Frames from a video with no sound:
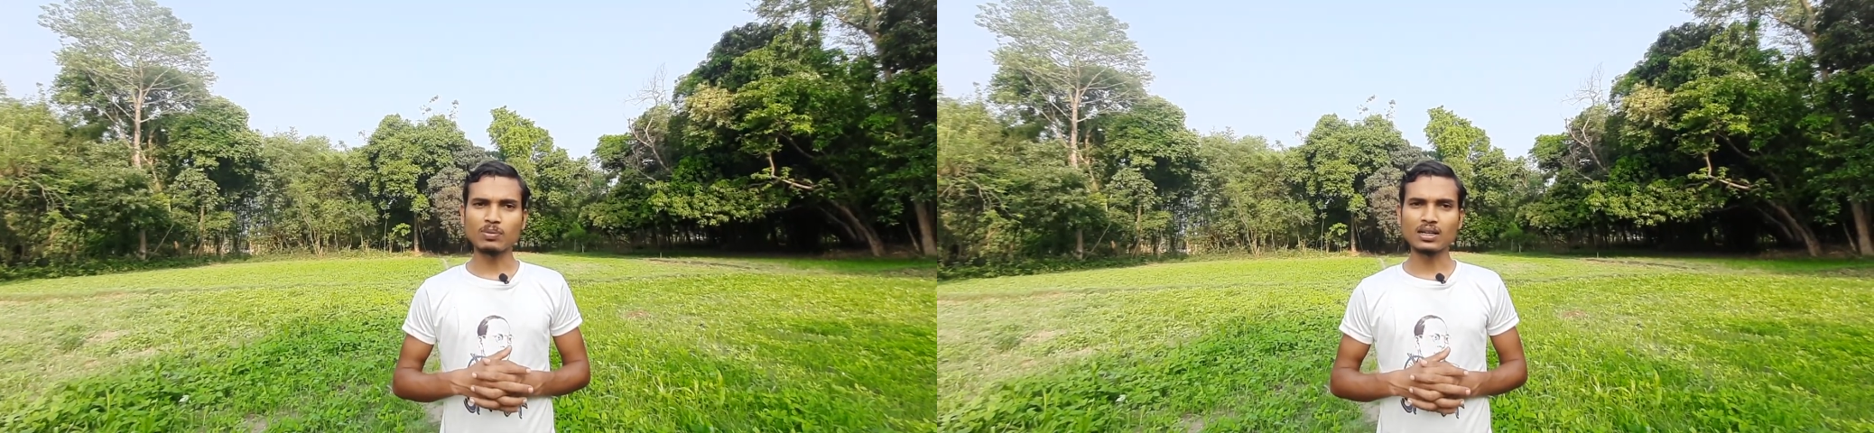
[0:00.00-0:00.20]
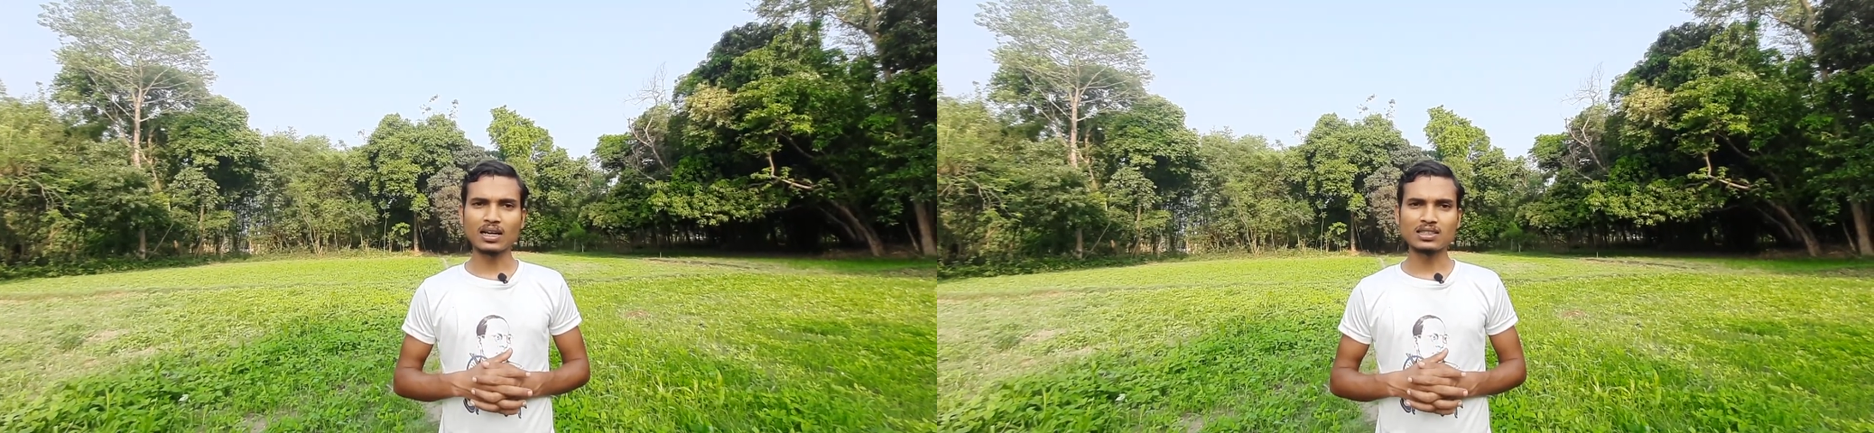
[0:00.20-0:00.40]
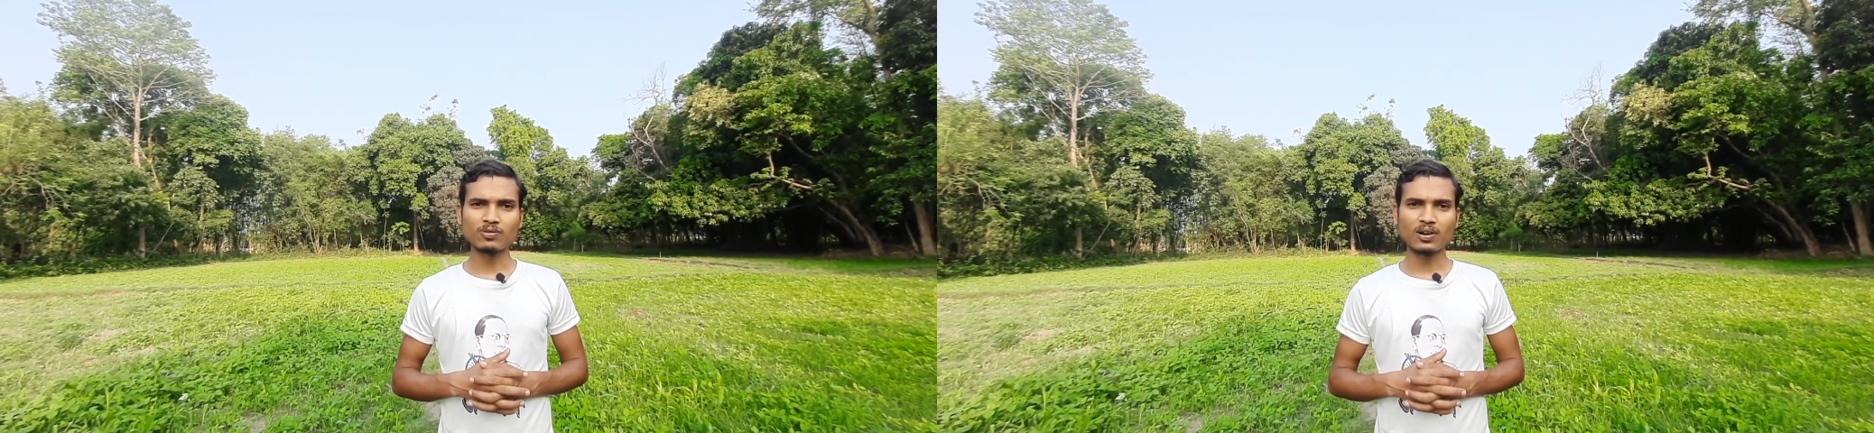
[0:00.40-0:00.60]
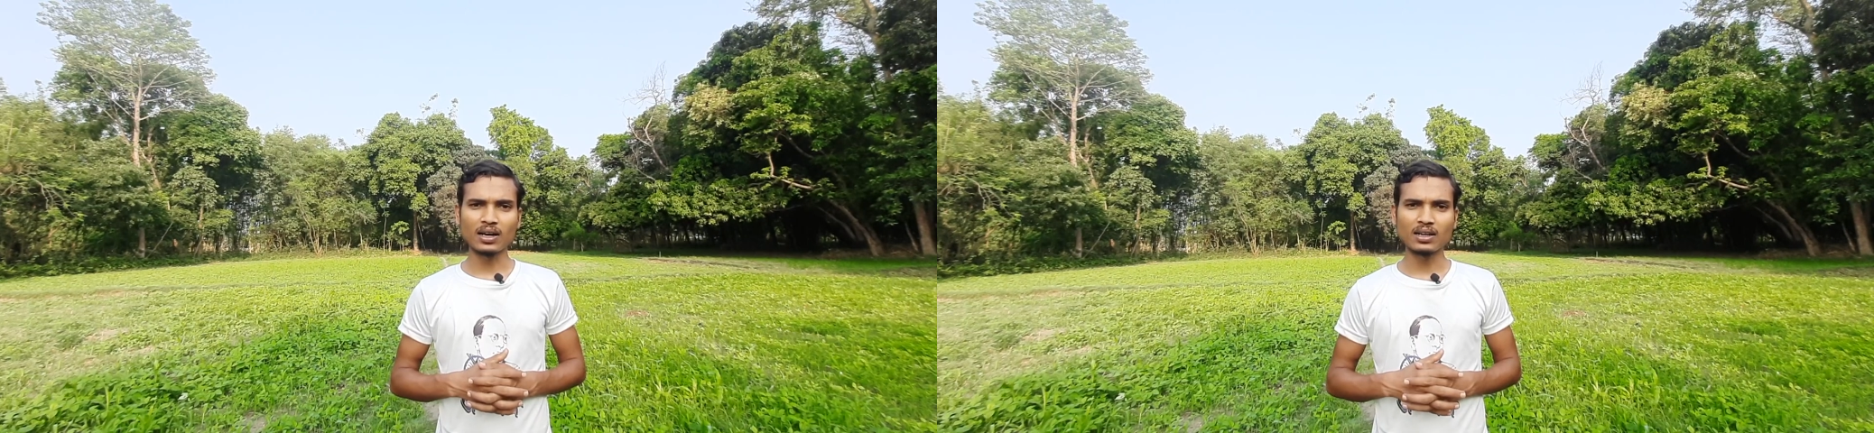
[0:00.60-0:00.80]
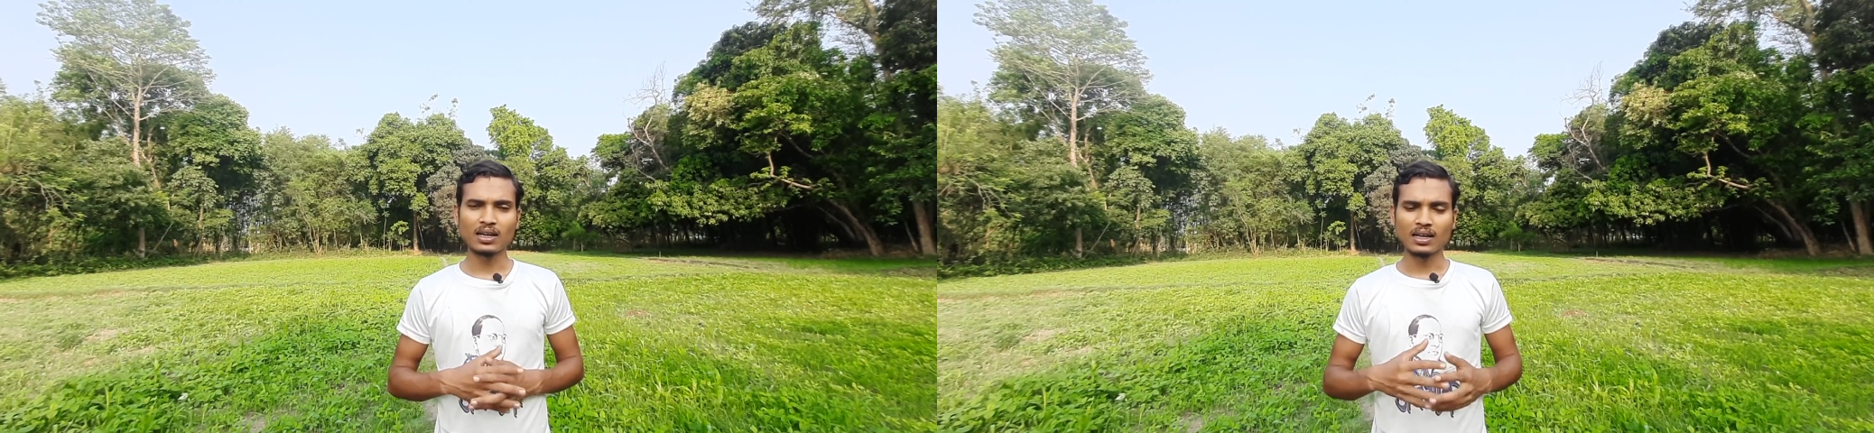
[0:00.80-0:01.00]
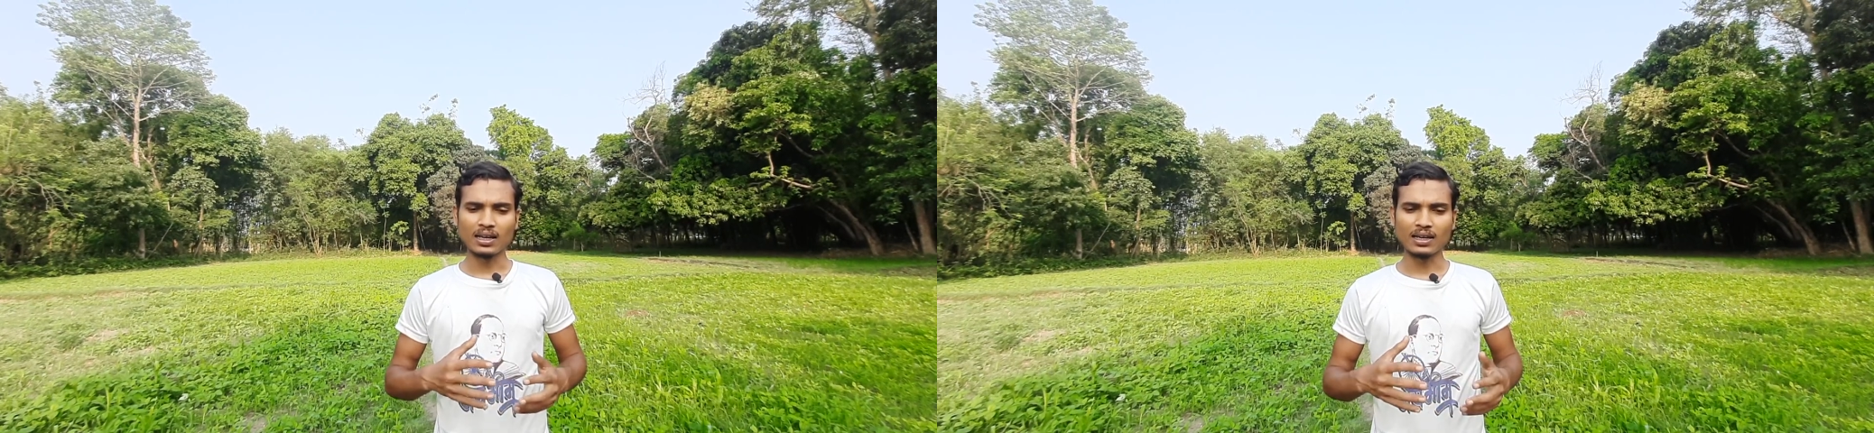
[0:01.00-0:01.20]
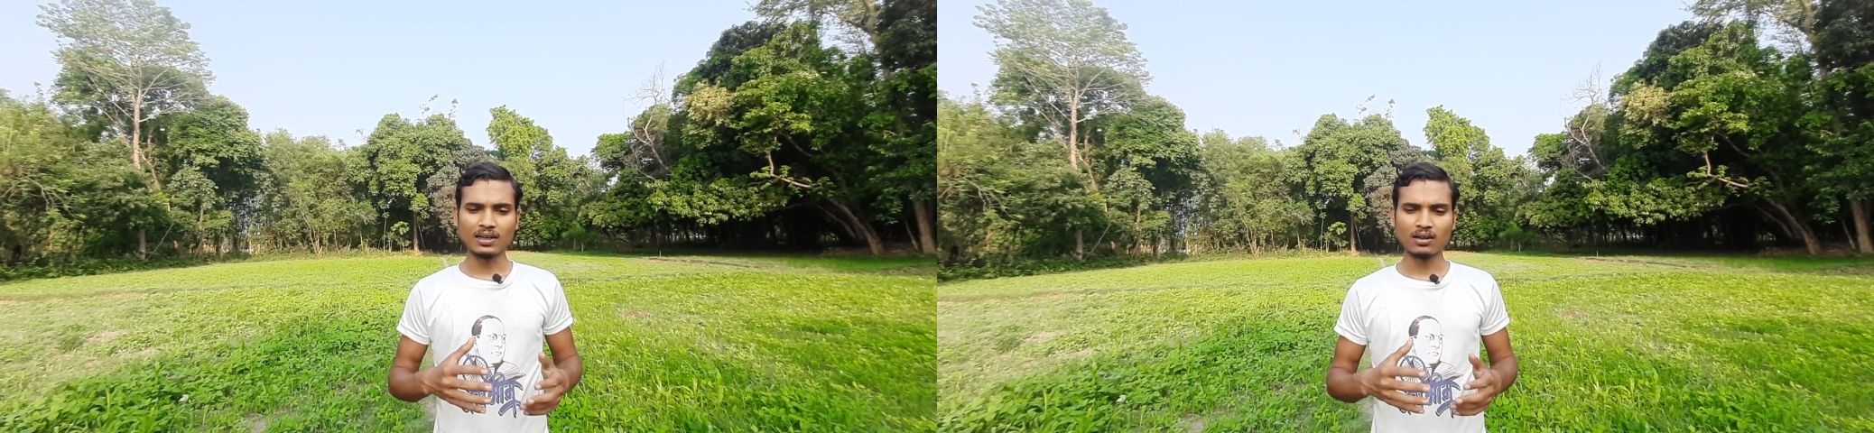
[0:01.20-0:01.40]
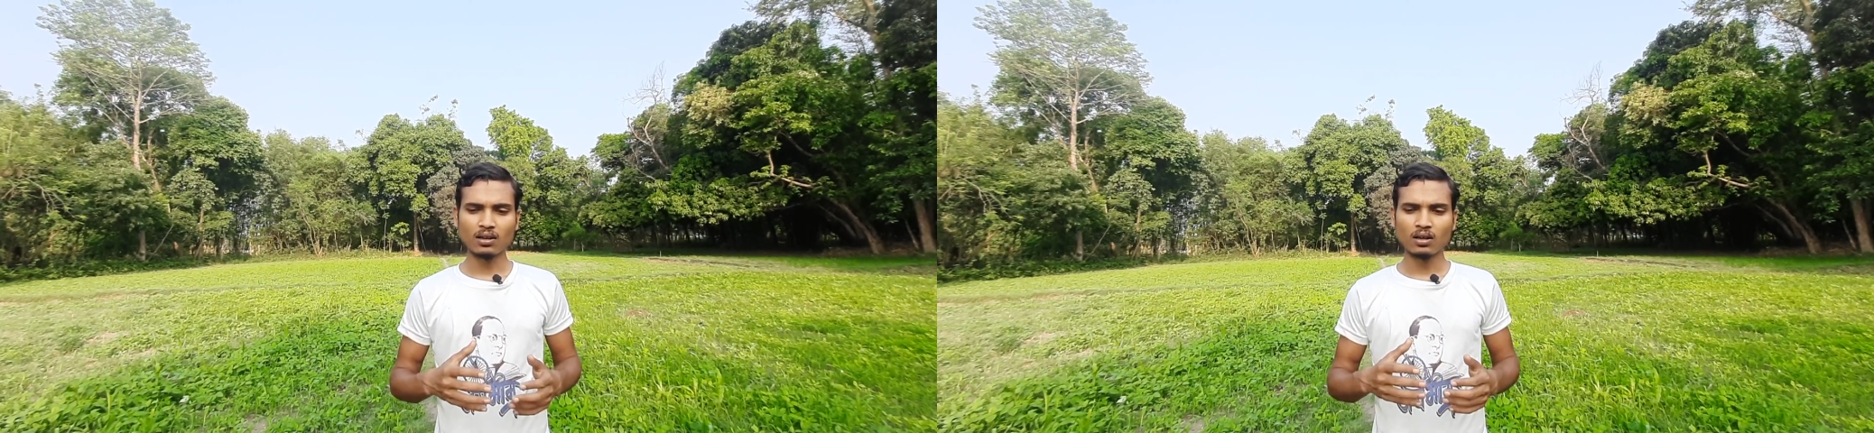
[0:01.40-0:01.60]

classified in